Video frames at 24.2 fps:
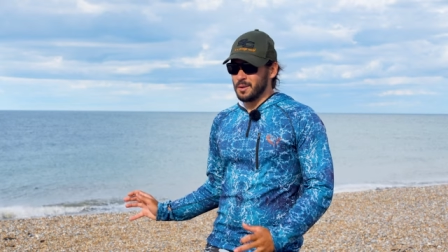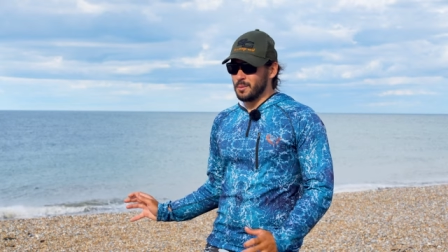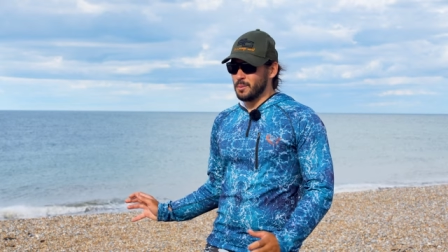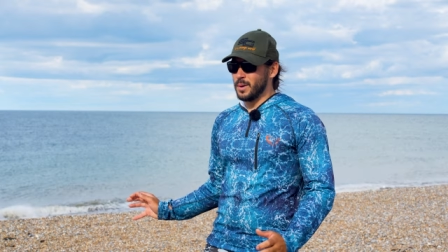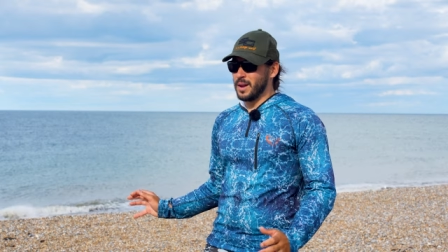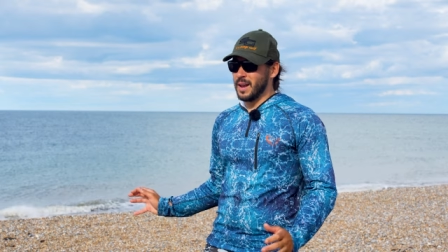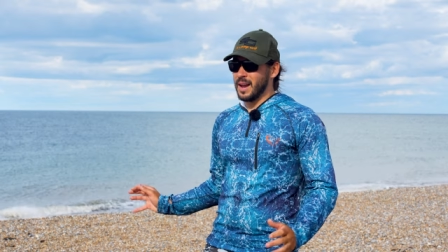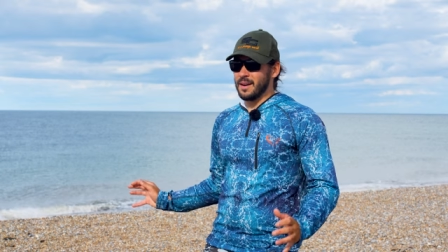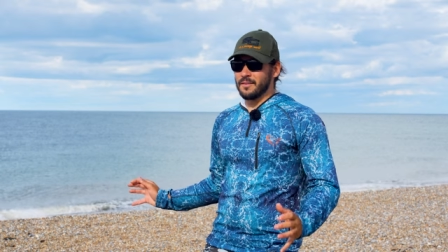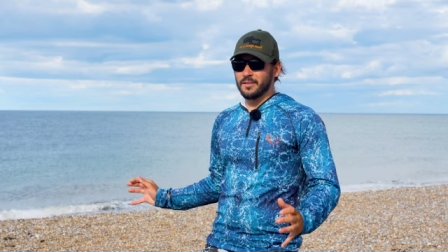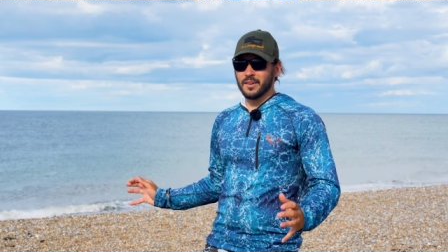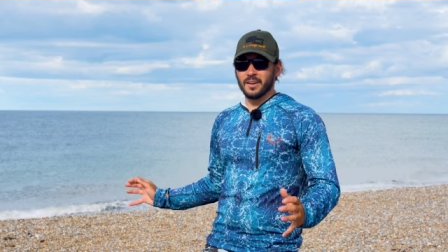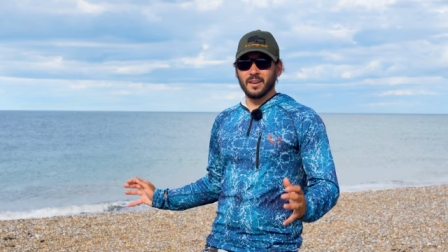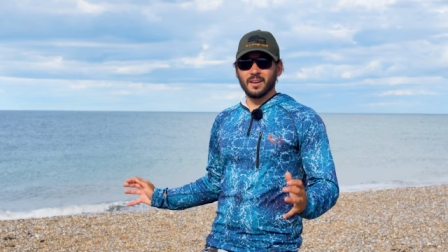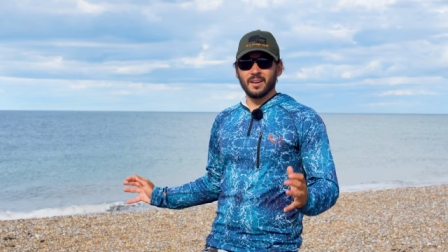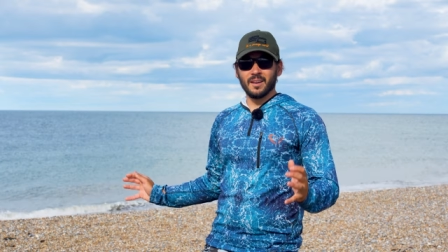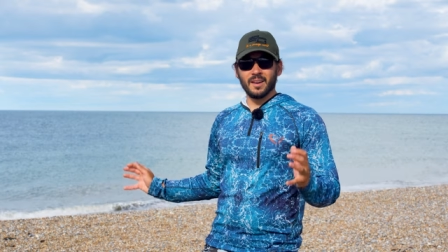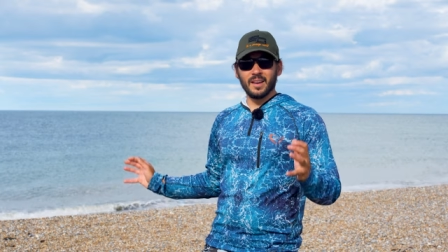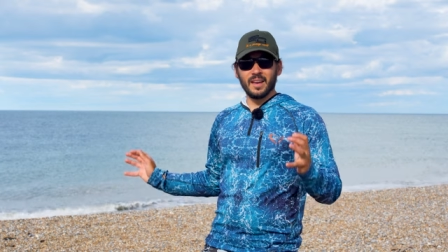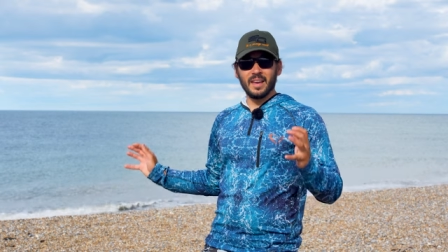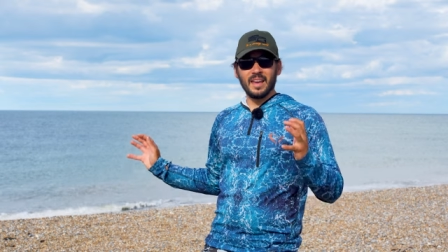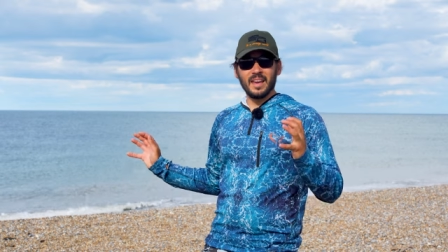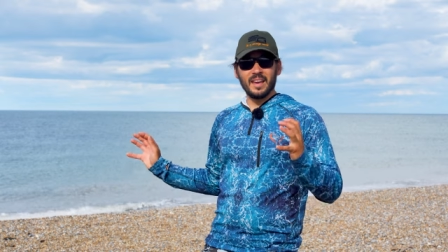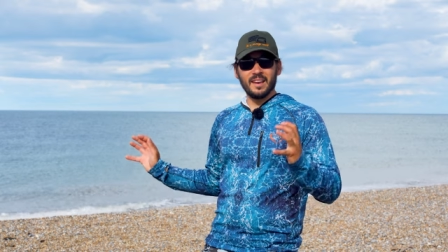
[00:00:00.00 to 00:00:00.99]
We have a
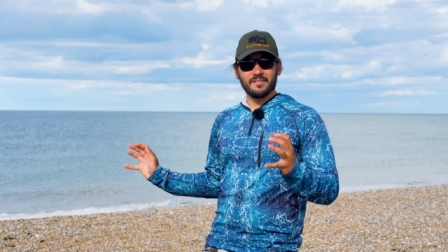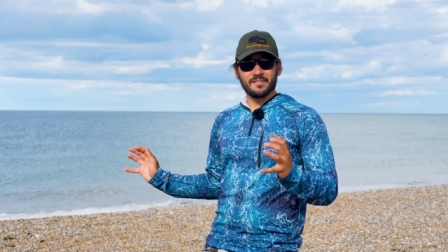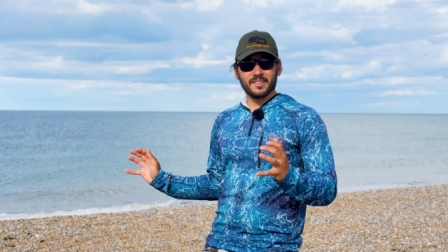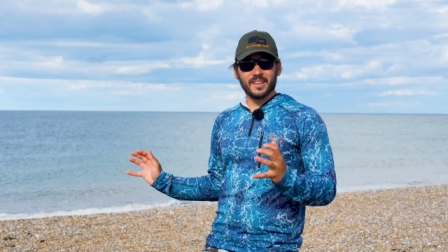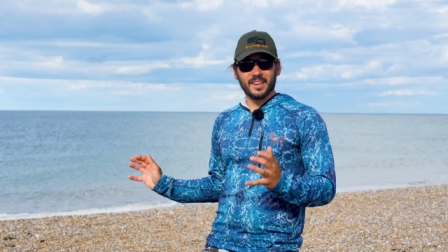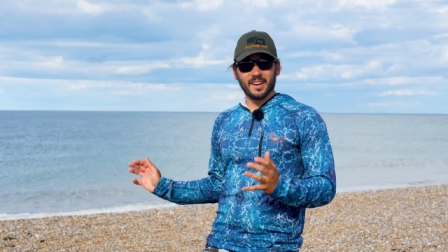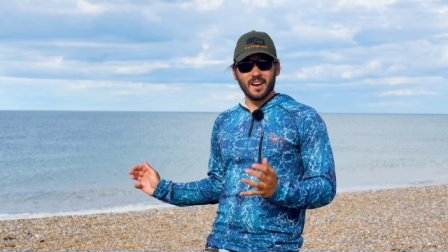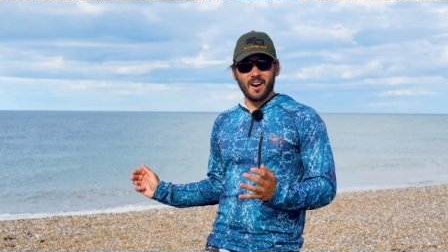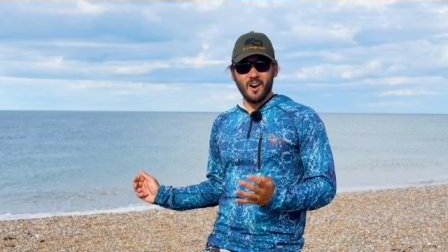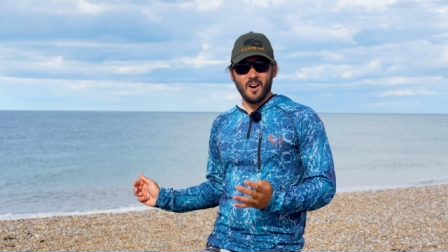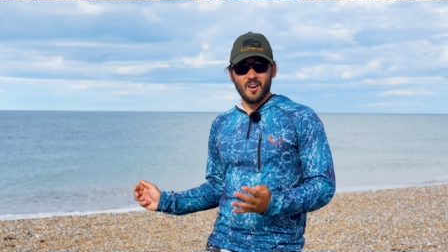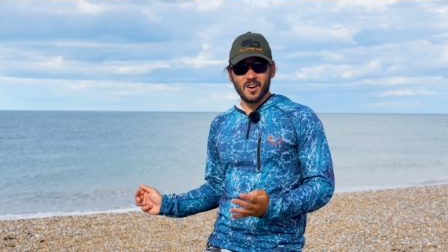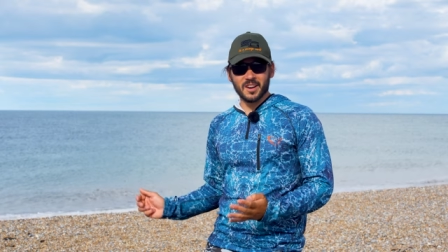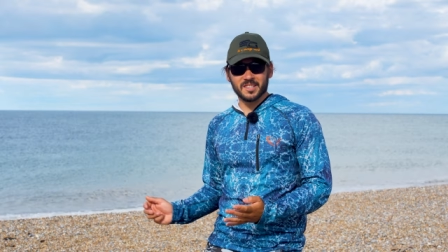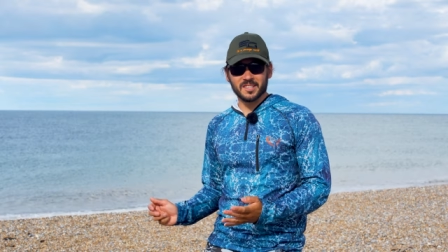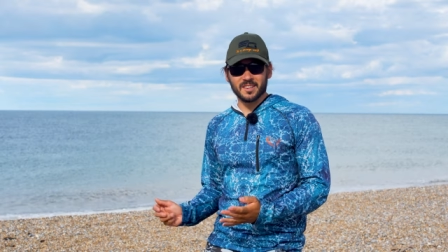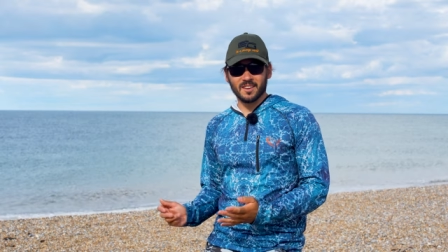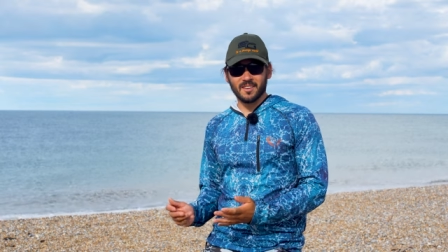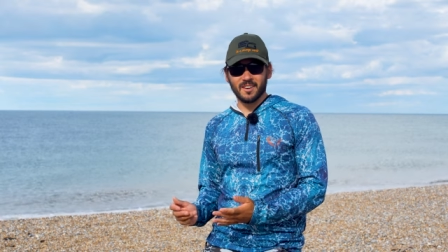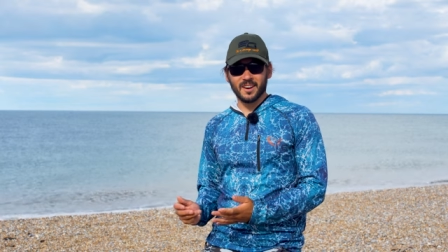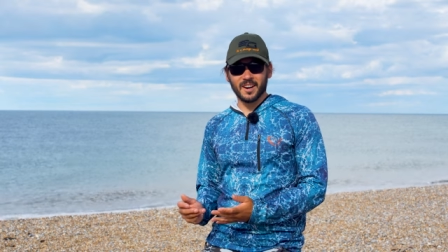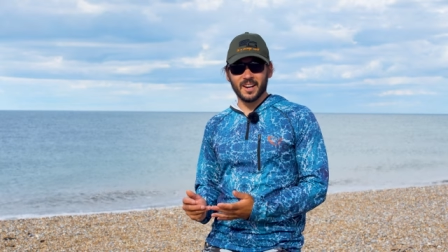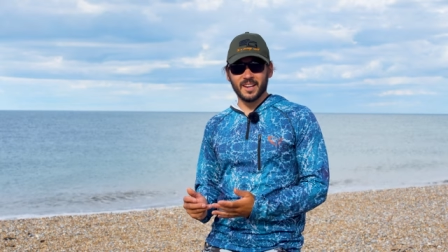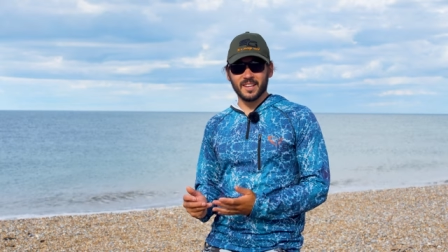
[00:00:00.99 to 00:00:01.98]
evening high
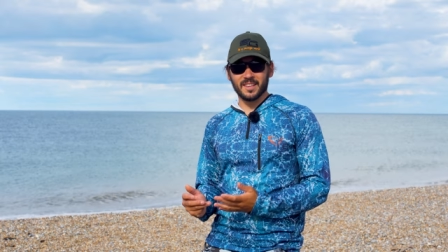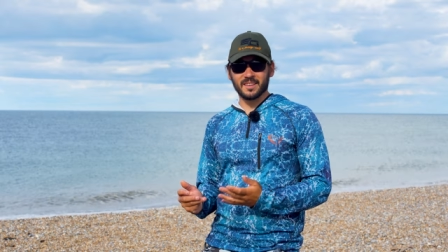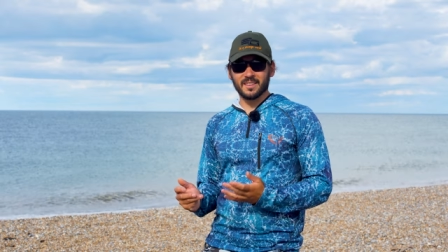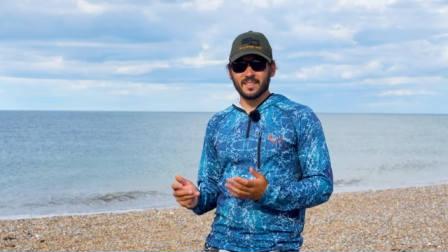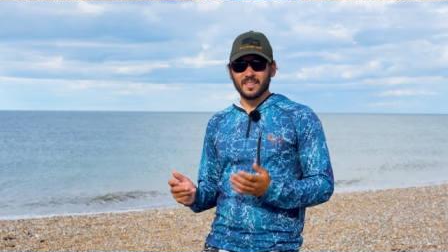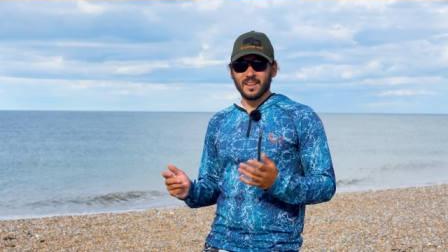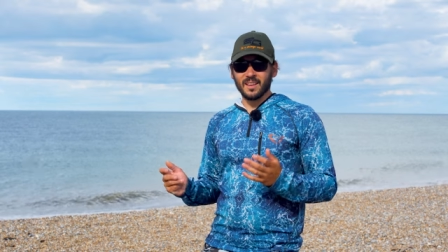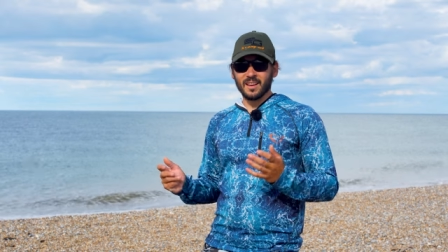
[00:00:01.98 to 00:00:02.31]
tide.